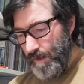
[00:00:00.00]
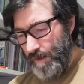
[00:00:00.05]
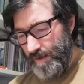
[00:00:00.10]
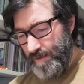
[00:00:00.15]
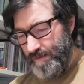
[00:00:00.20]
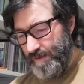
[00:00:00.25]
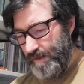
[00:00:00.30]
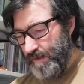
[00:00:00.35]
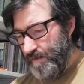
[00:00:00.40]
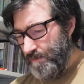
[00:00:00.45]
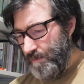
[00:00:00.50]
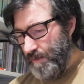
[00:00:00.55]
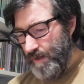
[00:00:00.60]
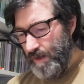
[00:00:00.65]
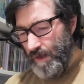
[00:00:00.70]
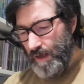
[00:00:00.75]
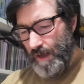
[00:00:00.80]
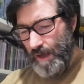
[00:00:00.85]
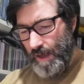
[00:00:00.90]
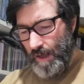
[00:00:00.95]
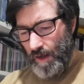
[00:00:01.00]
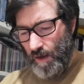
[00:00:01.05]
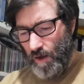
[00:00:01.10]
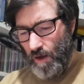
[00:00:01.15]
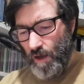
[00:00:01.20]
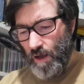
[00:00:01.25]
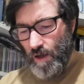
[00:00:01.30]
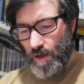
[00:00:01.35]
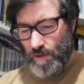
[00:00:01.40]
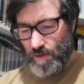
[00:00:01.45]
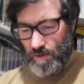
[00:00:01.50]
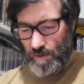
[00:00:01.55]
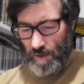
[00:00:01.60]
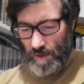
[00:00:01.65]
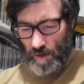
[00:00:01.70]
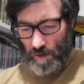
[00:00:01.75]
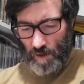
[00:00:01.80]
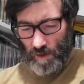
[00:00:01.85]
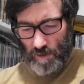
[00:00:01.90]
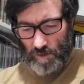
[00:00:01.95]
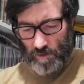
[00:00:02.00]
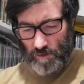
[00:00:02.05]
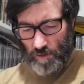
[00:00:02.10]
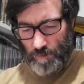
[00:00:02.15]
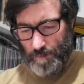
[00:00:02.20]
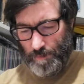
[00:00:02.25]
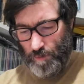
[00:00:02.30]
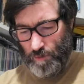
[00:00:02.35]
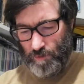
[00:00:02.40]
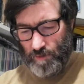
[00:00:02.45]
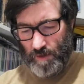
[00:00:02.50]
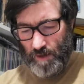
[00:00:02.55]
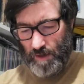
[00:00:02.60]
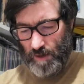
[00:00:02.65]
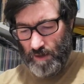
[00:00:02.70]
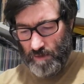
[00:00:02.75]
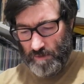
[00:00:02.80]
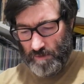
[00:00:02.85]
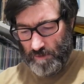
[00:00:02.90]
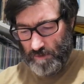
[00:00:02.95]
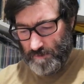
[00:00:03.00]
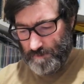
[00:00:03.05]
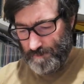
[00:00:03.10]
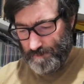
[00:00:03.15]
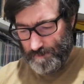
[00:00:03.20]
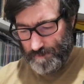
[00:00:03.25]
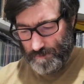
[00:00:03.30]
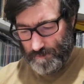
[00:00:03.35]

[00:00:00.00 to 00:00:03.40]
he sent me a lot of postcards.